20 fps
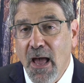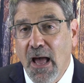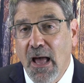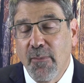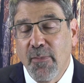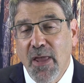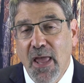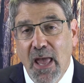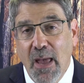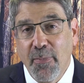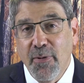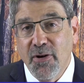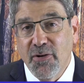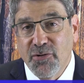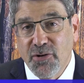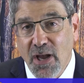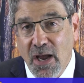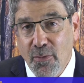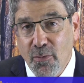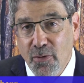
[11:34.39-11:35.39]
I'd be happy to
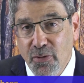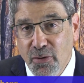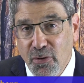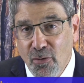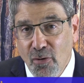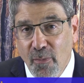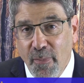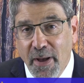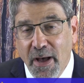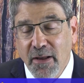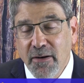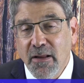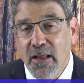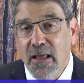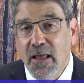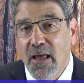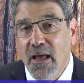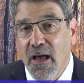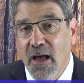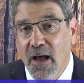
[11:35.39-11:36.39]
chat with you about
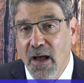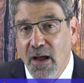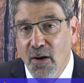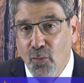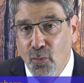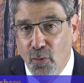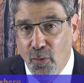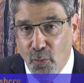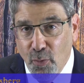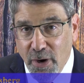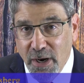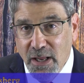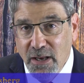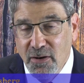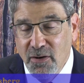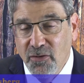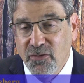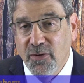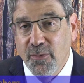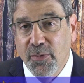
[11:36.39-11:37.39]

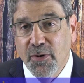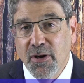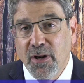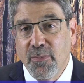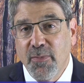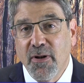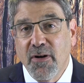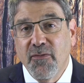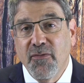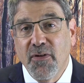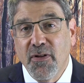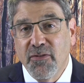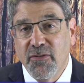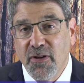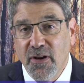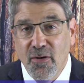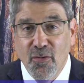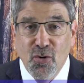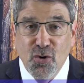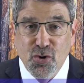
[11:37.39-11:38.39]
winning disability
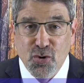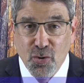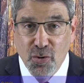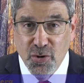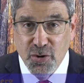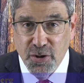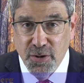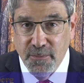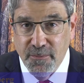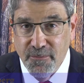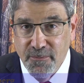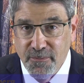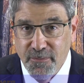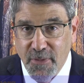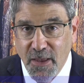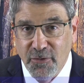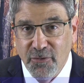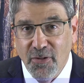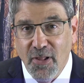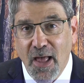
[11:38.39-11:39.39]
benefits here in Georgia.
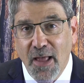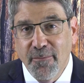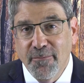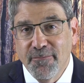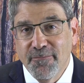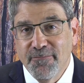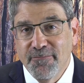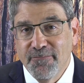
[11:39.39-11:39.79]
Thanks a lot.